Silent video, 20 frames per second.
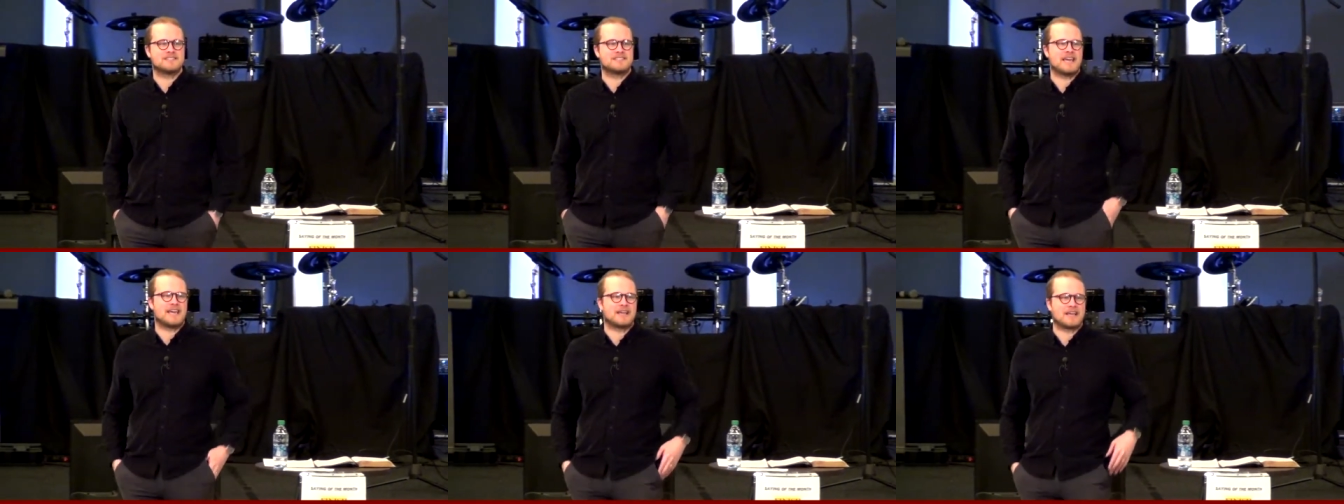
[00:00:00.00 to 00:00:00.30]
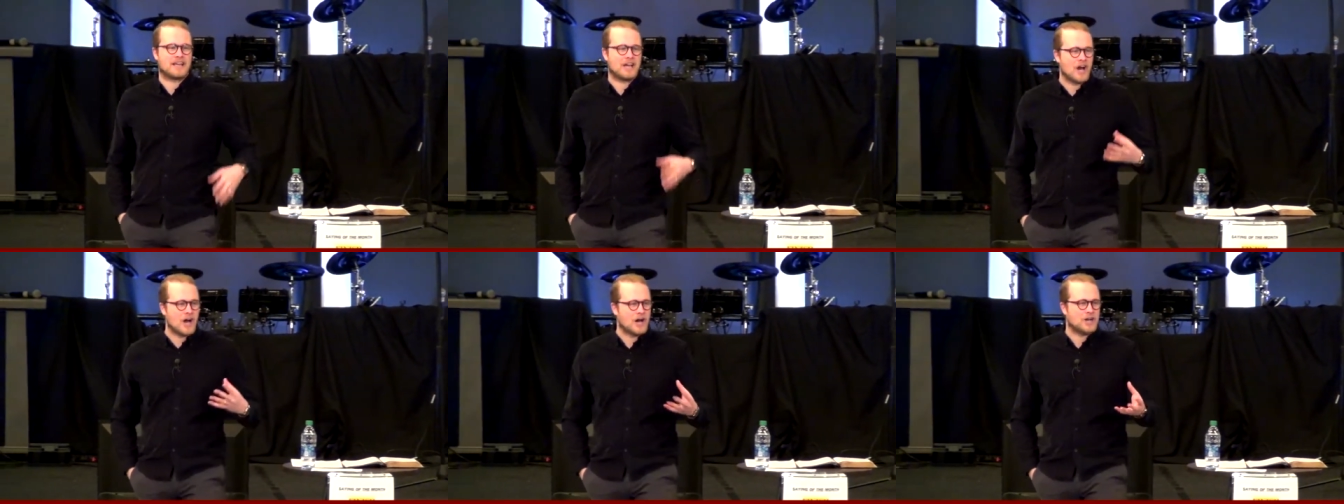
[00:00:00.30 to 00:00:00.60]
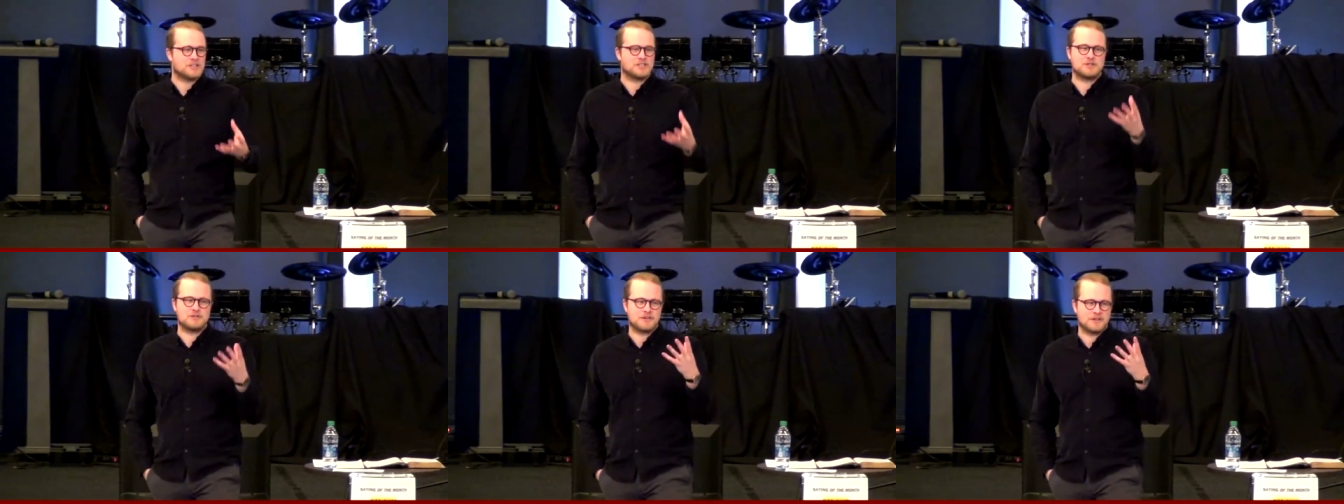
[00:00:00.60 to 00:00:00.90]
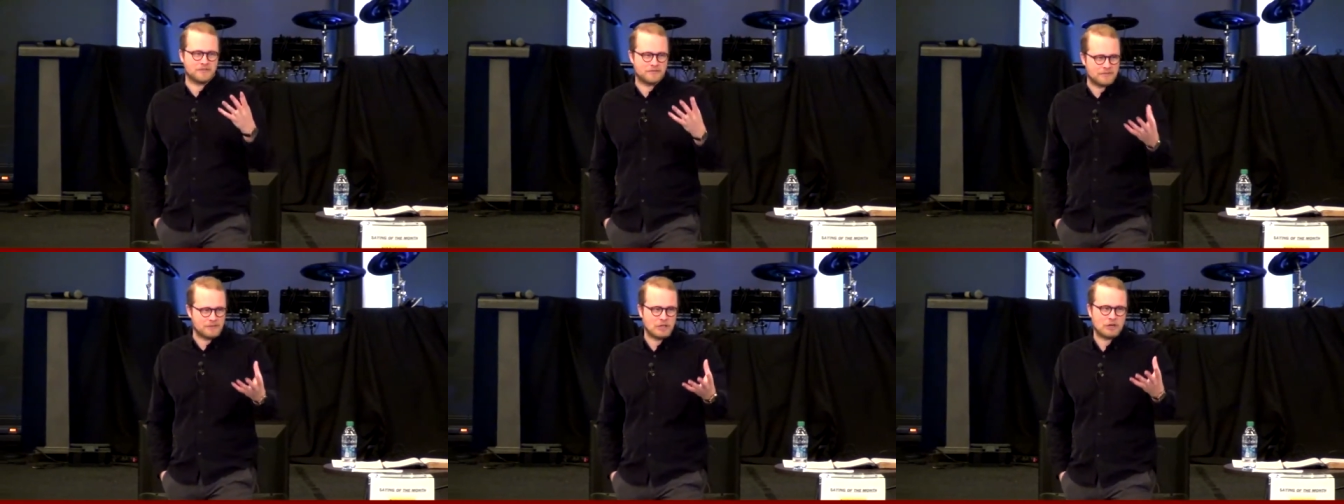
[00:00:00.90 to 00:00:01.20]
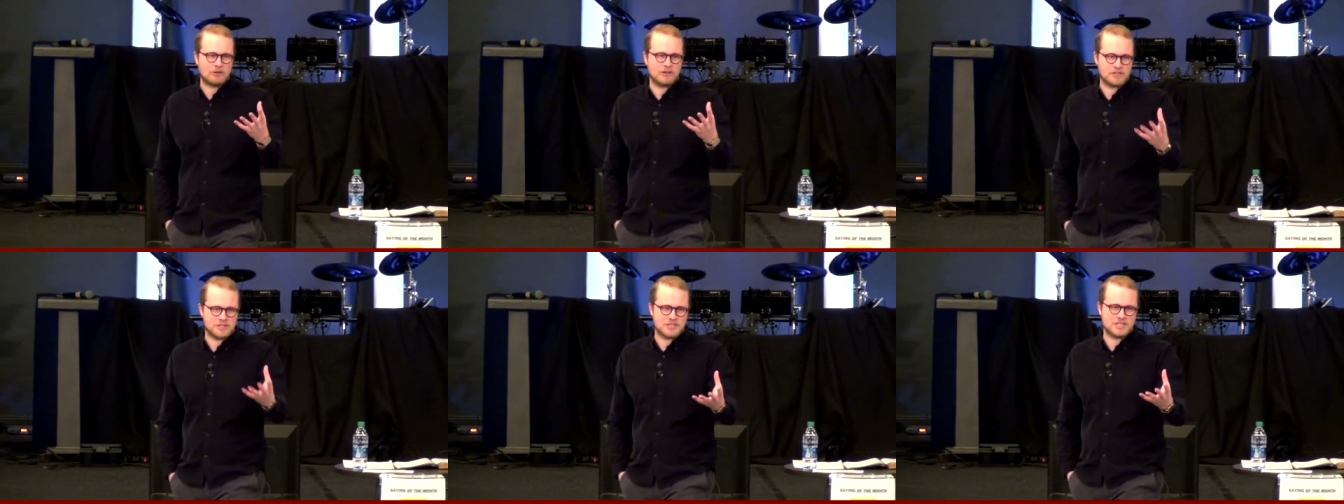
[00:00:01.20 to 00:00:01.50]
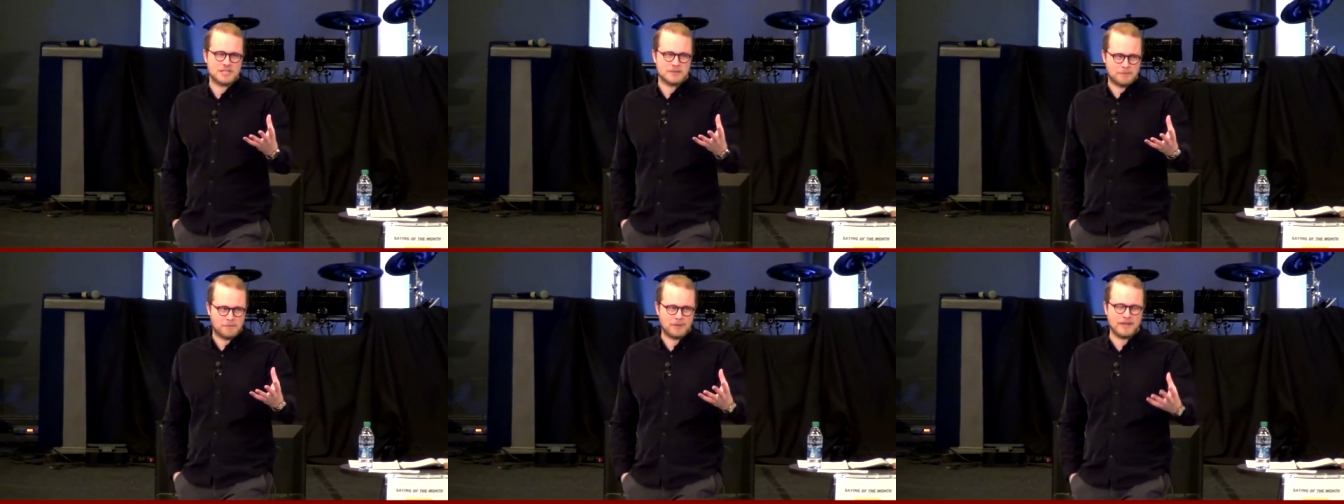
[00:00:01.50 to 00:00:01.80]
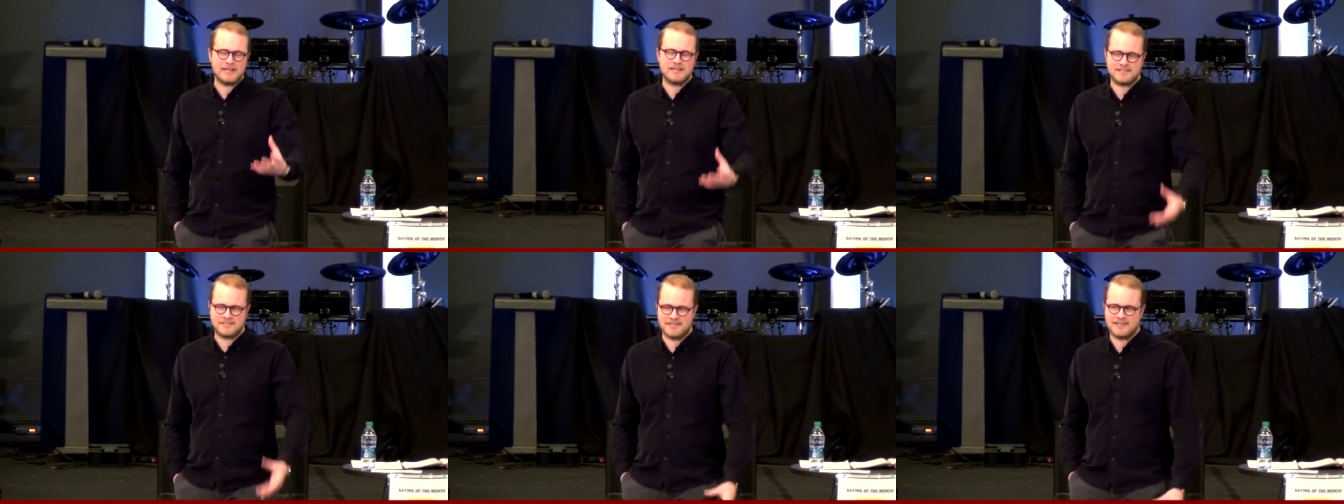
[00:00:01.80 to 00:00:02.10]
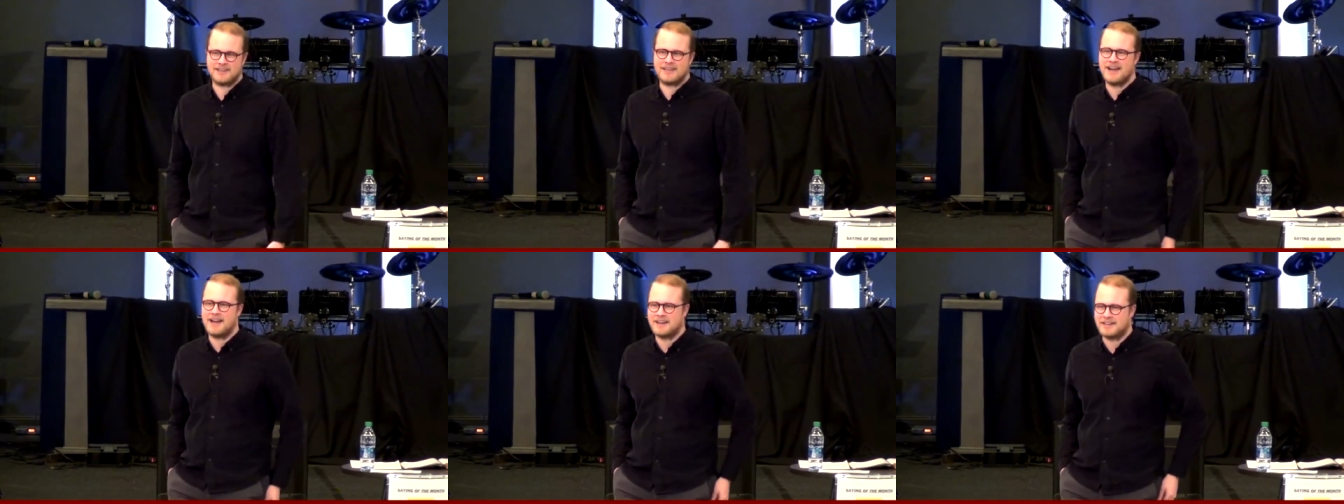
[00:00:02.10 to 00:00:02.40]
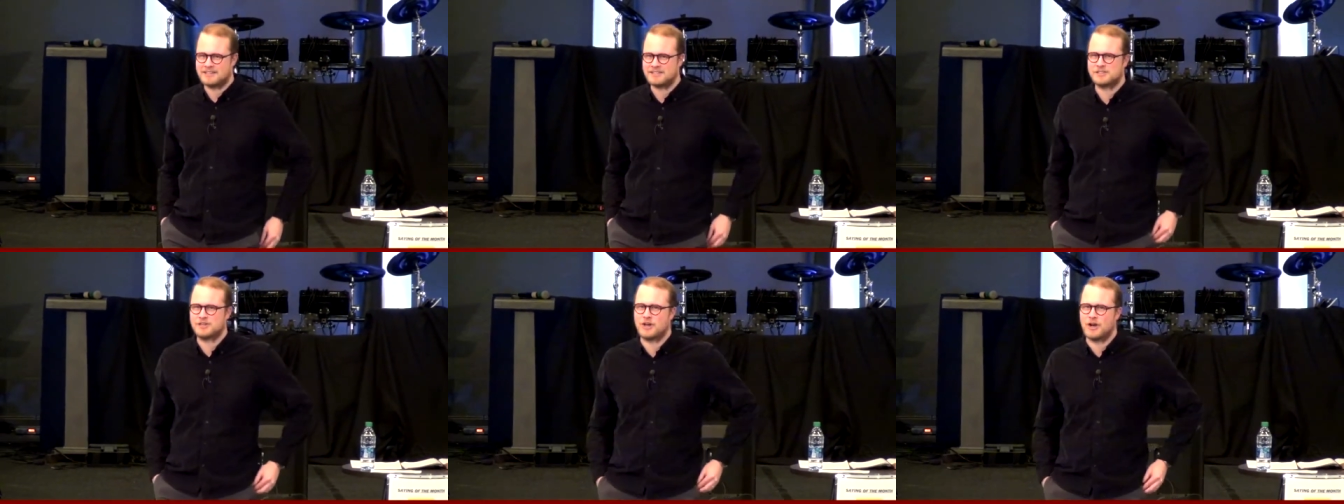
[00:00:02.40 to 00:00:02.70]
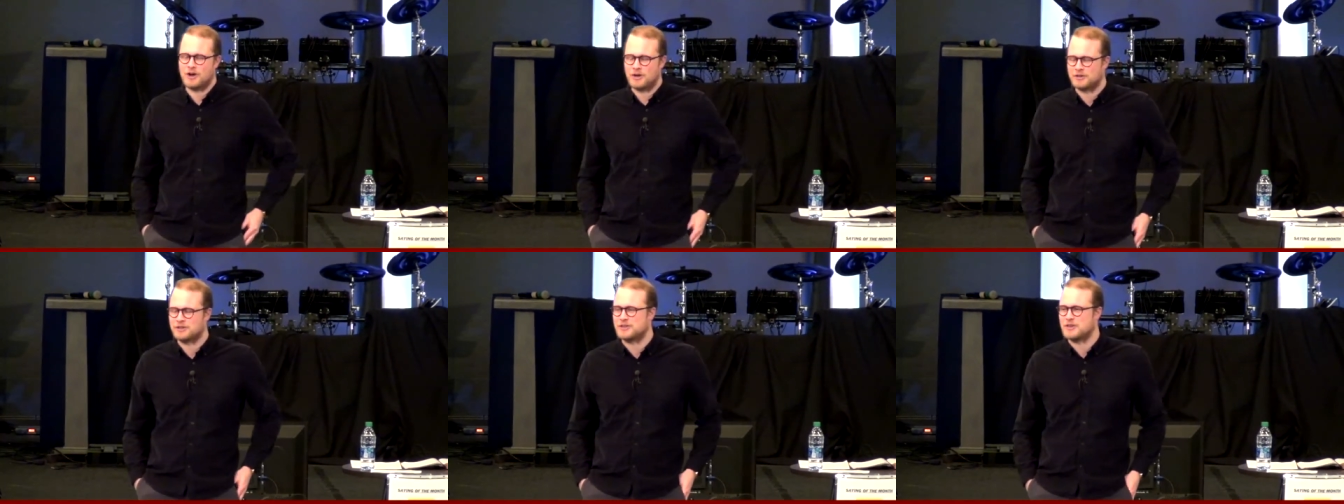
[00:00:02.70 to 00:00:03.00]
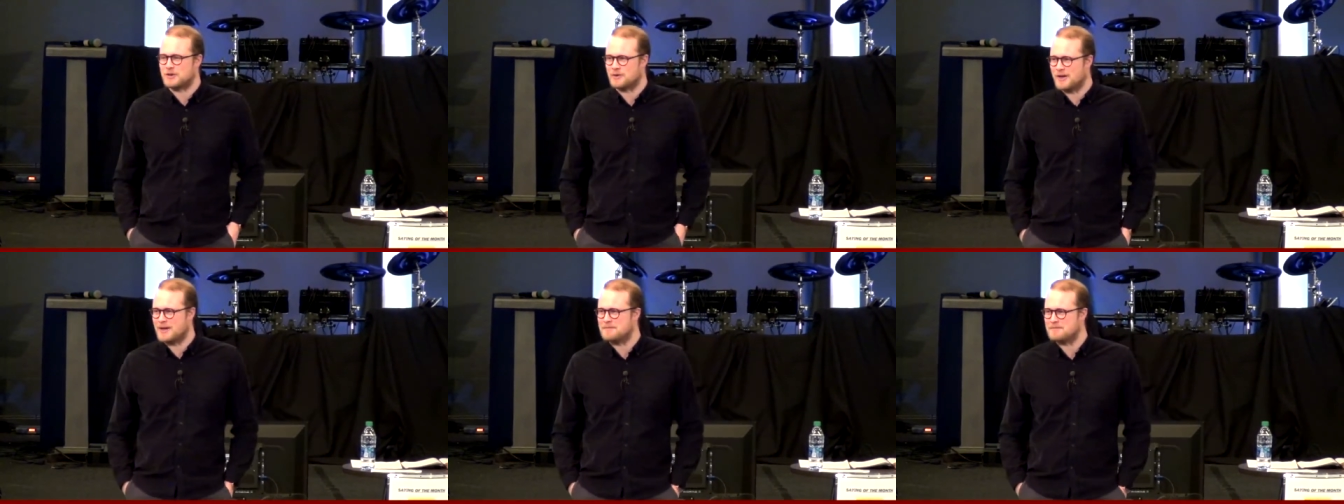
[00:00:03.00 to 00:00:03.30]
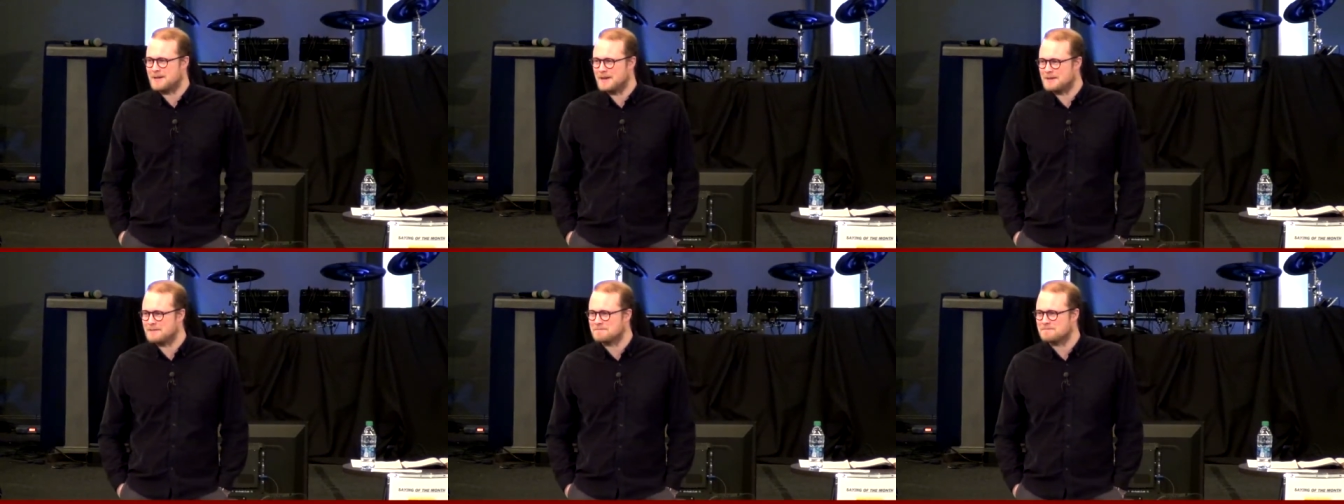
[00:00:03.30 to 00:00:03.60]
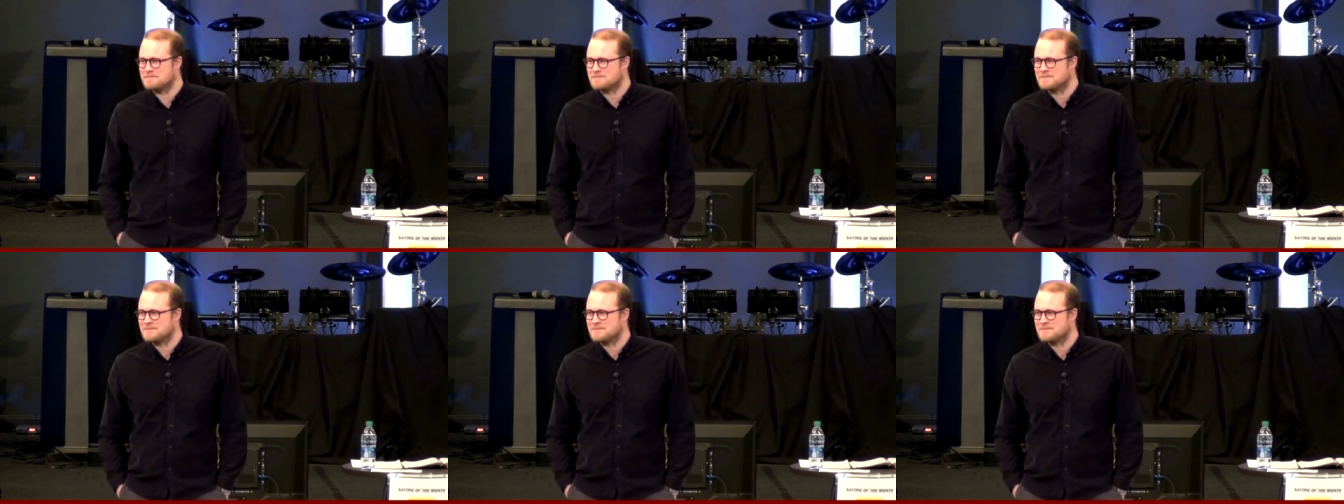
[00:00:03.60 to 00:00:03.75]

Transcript: that cause you to flourish in the place that God has called you. Amen? Amen.